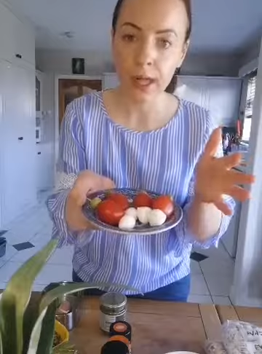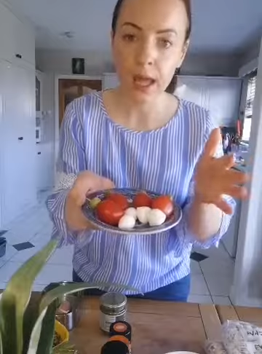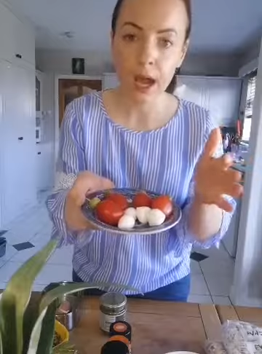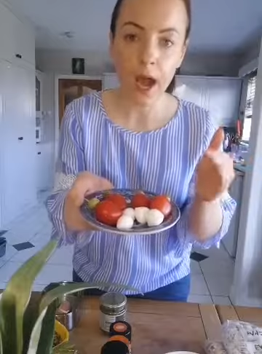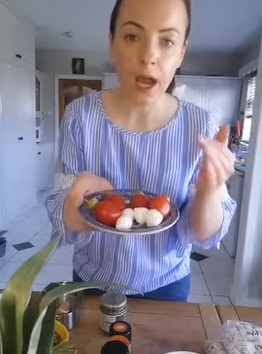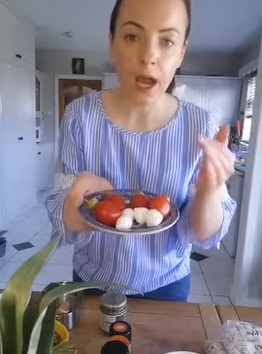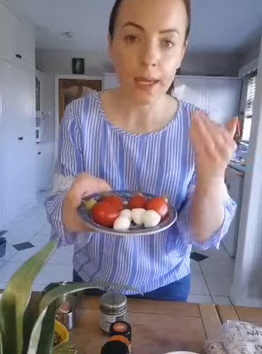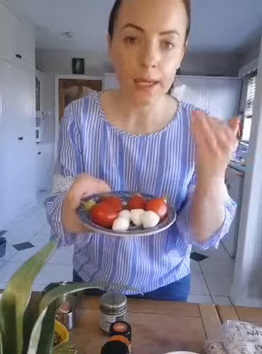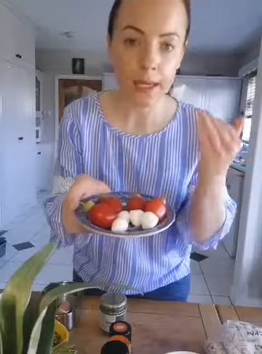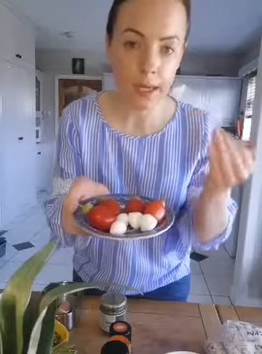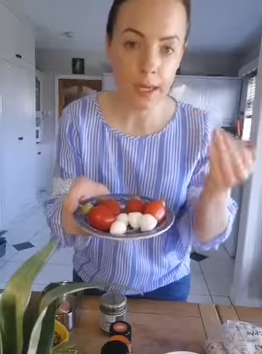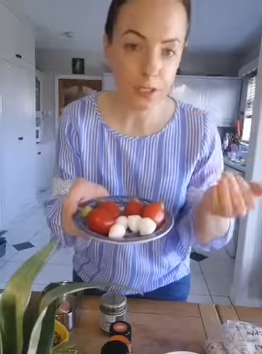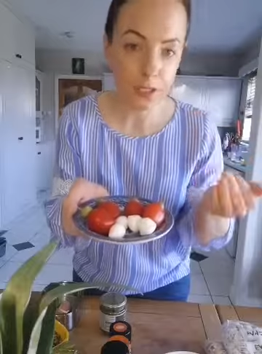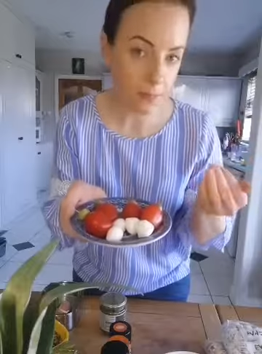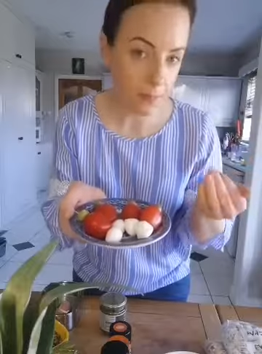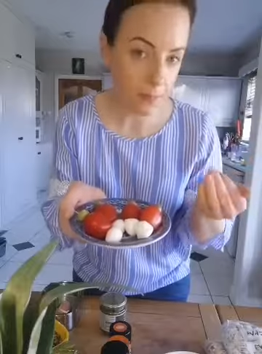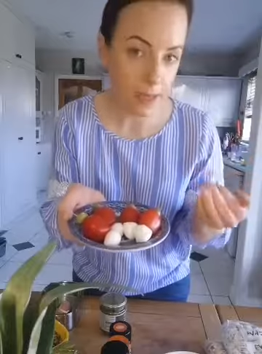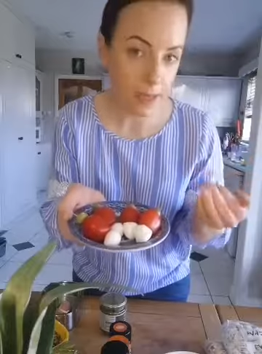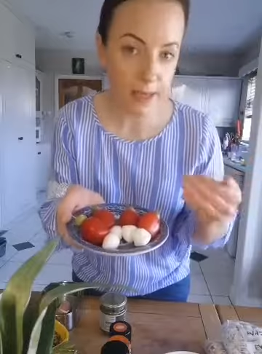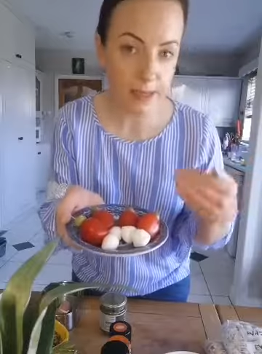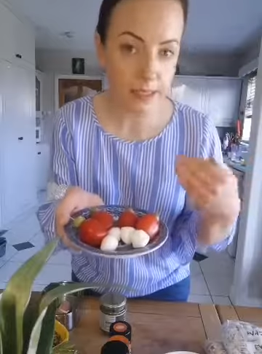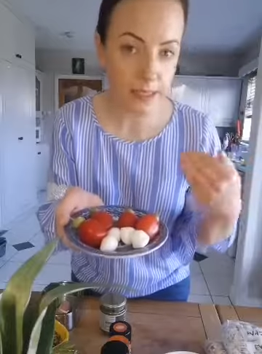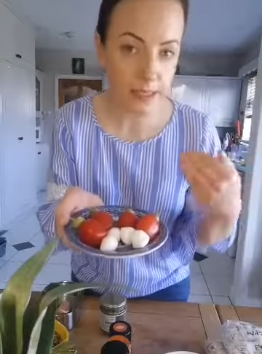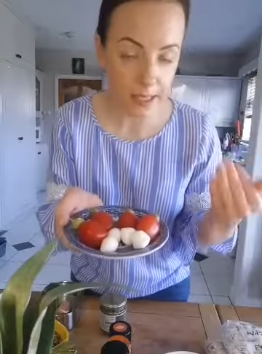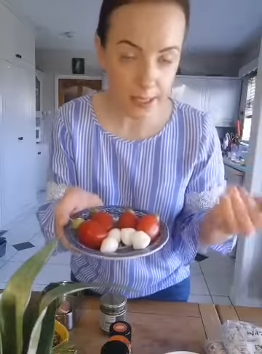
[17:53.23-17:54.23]
I need to be
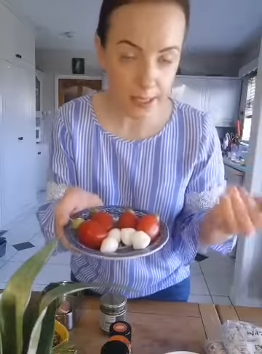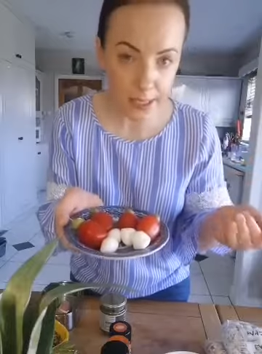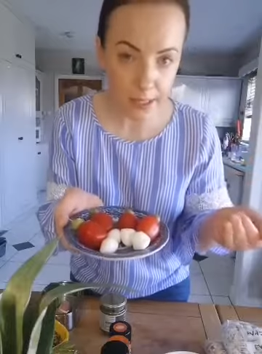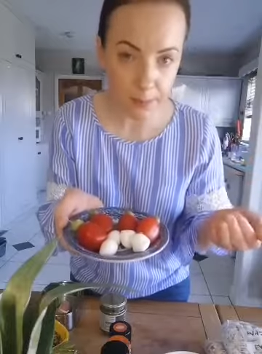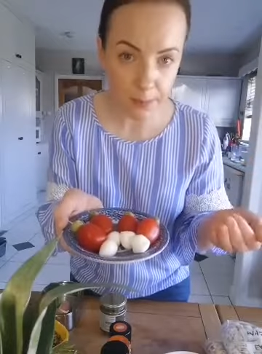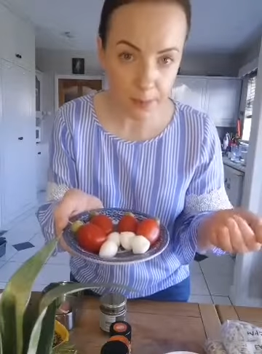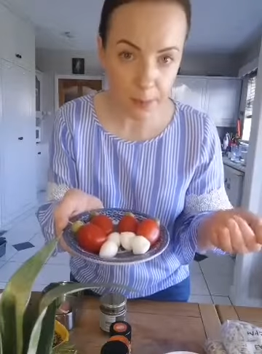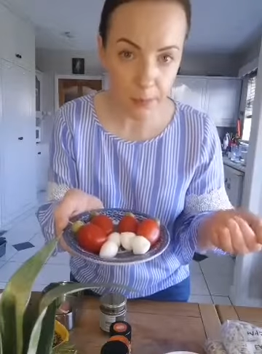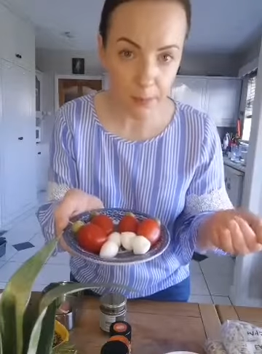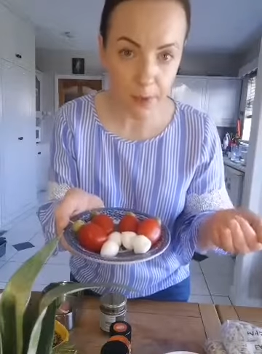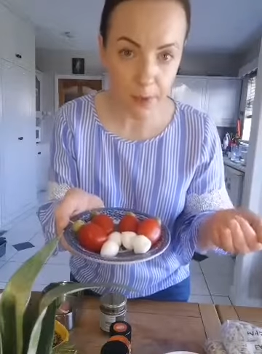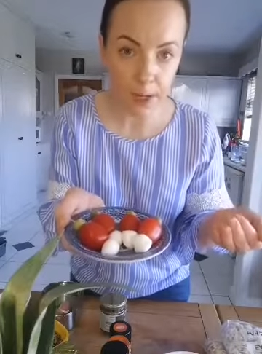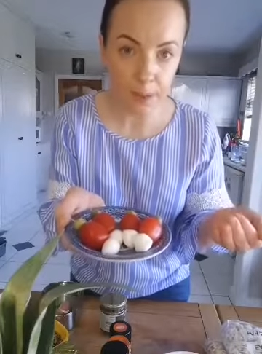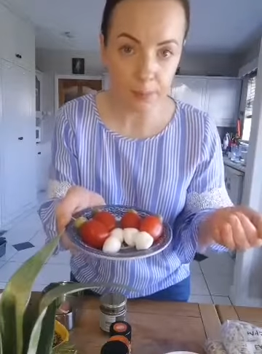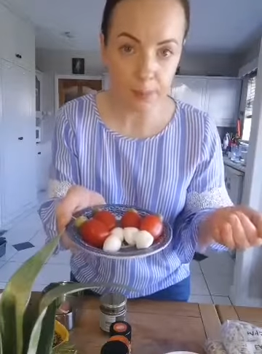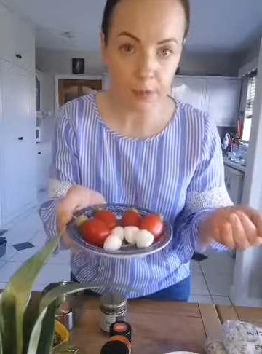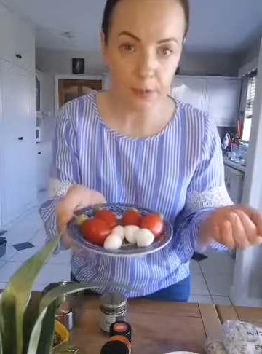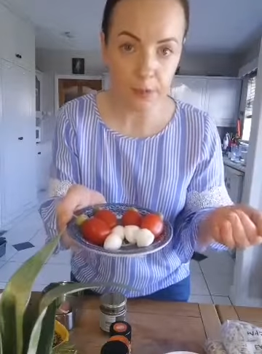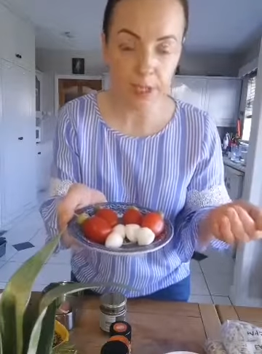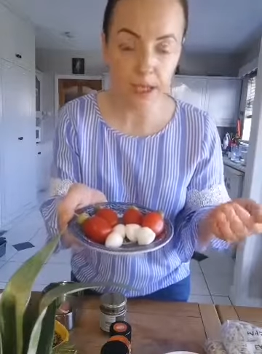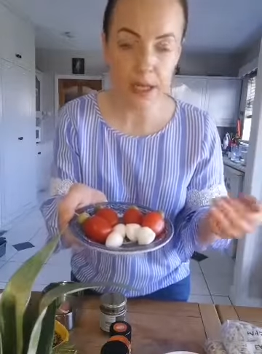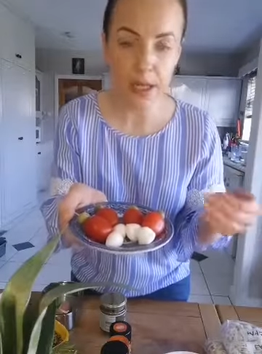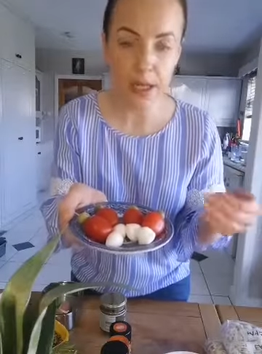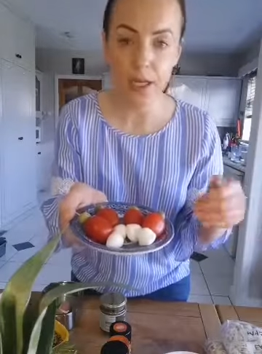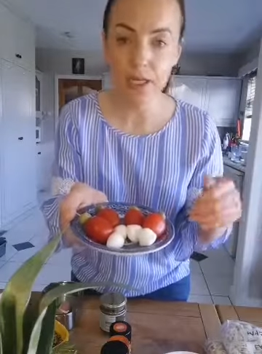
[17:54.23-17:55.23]
excited about what I'm
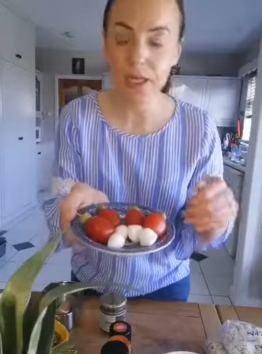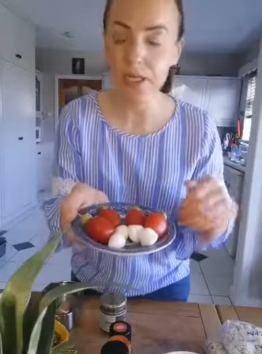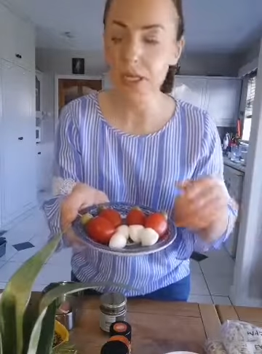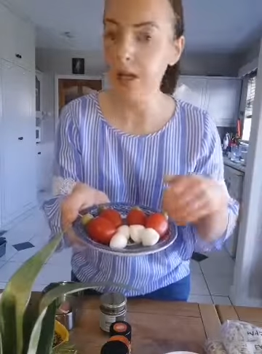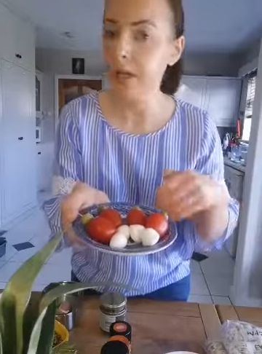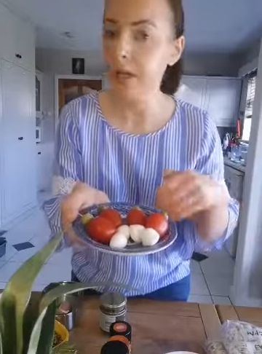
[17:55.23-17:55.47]
going to eat.